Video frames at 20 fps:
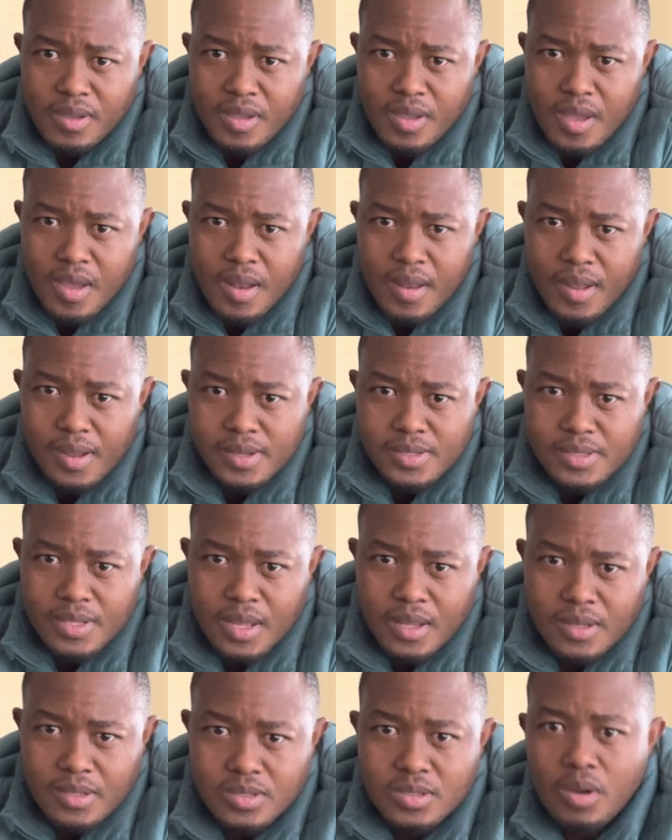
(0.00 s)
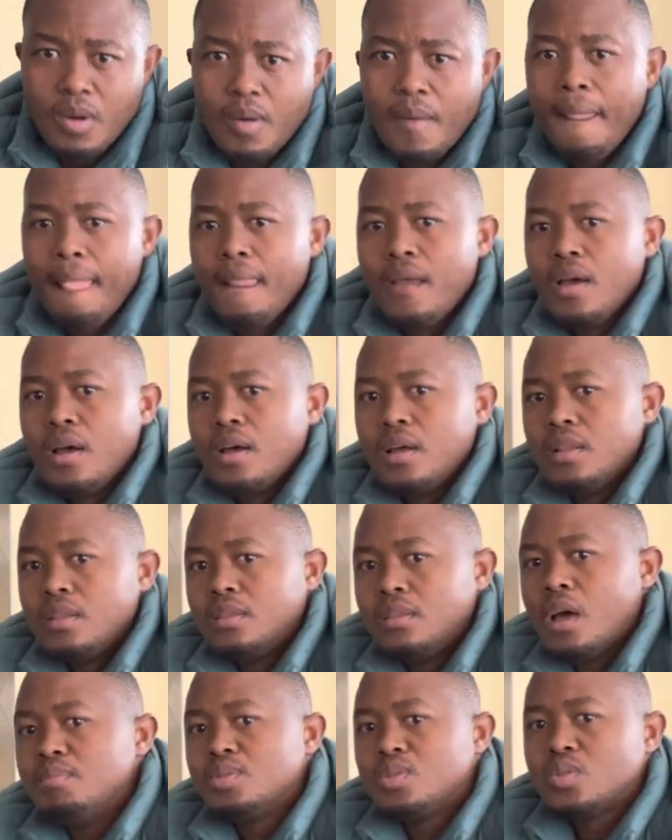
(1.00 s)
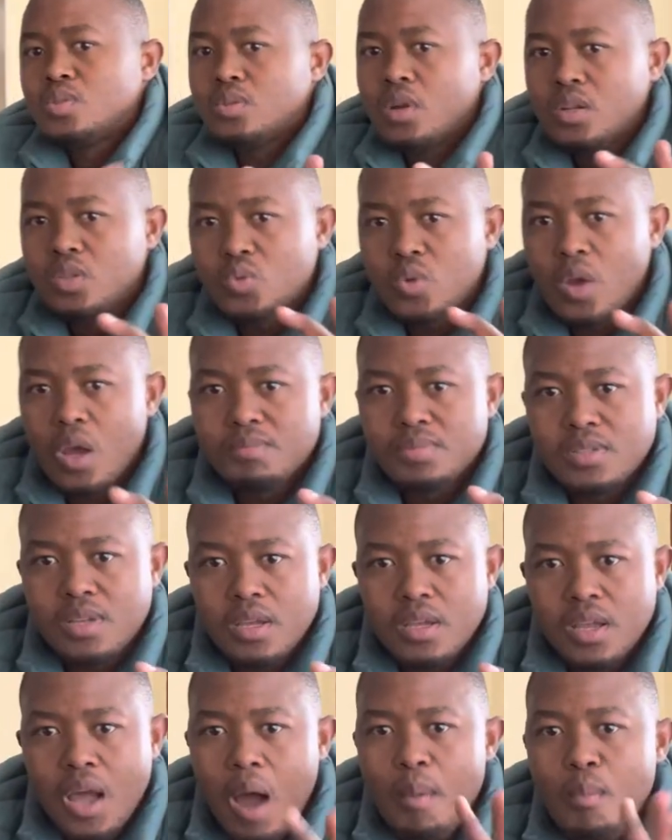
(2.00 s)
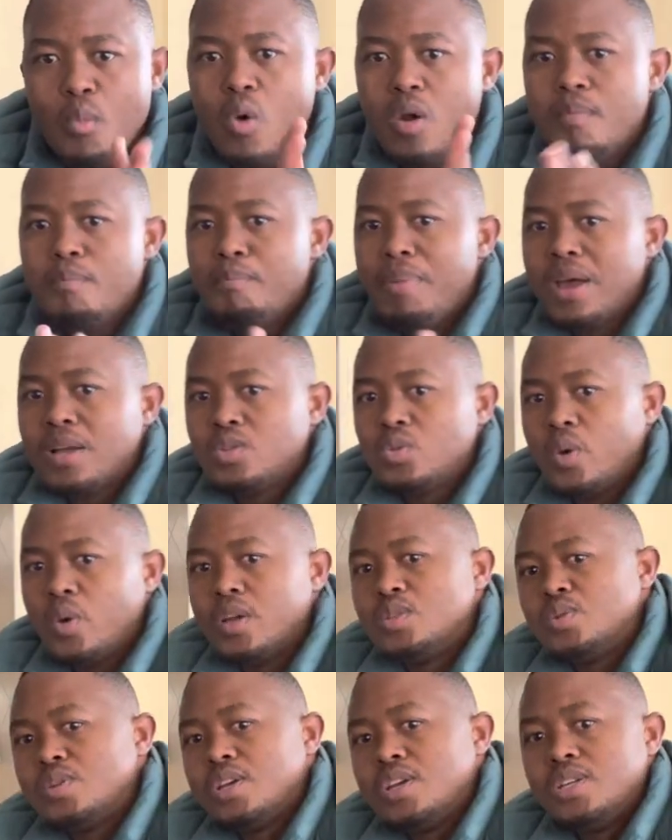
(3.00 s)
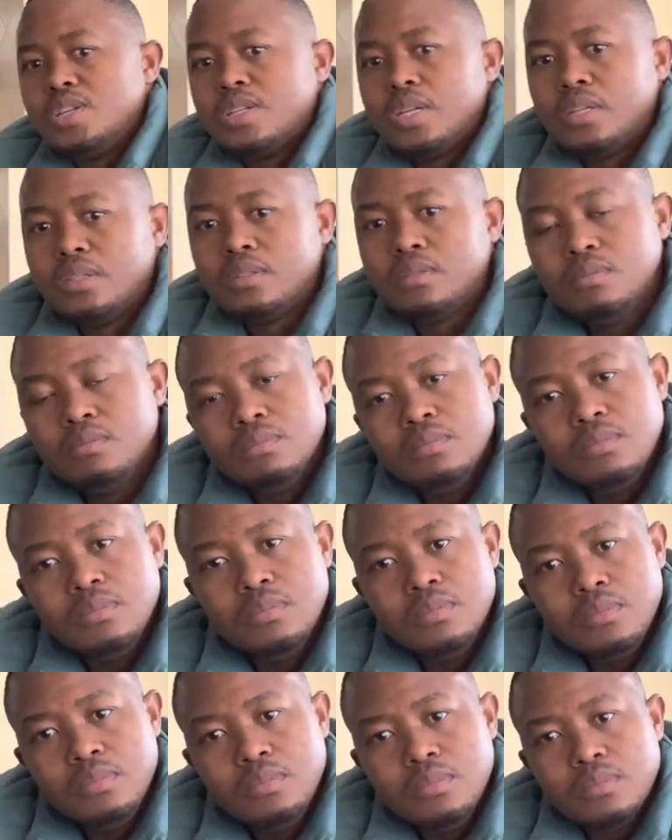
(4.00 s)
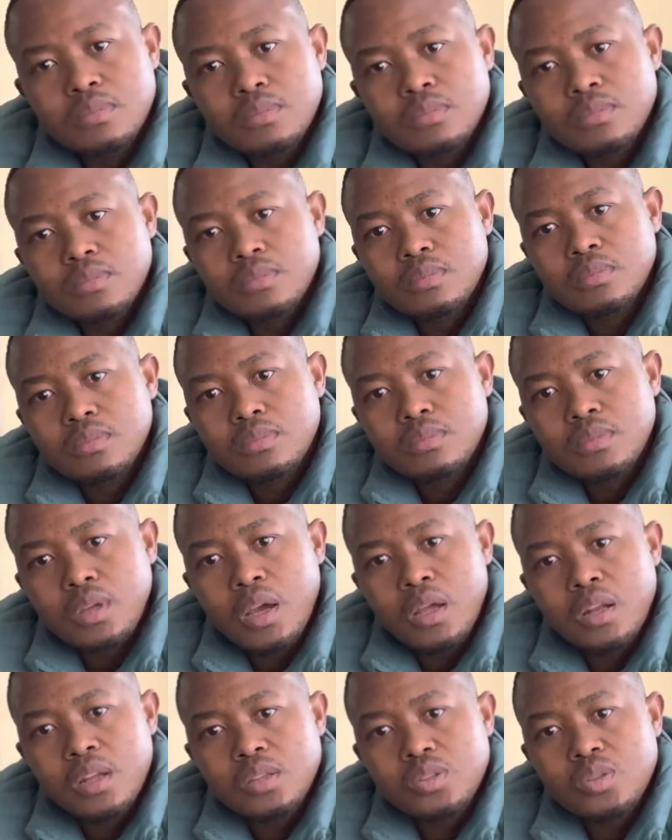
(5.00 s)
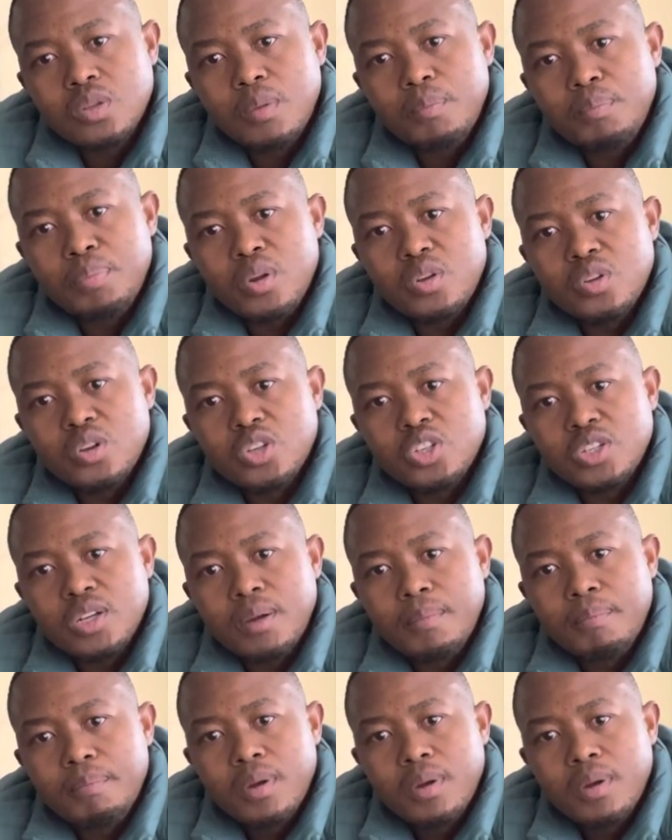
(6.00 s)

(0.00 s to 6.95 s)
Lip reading: Understand? So that's why I'm saying I'm going back to education and entrepreneurship.